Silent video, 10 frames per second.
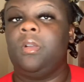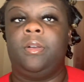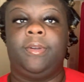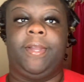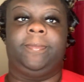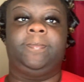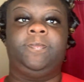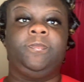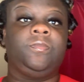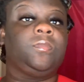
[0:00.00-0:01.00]
Okay.
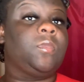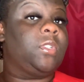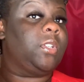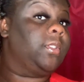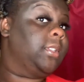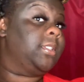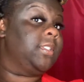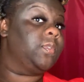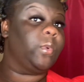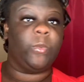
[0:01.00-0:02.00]
So this
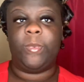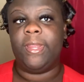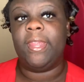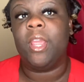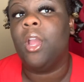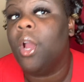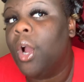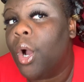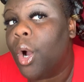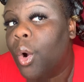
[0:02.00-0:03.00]
is what we
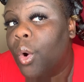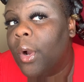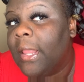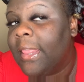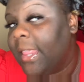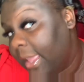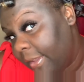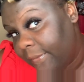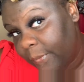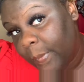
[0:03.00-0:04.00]
are
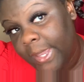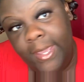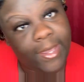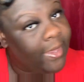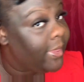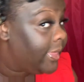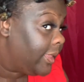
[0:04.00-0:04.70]
left with.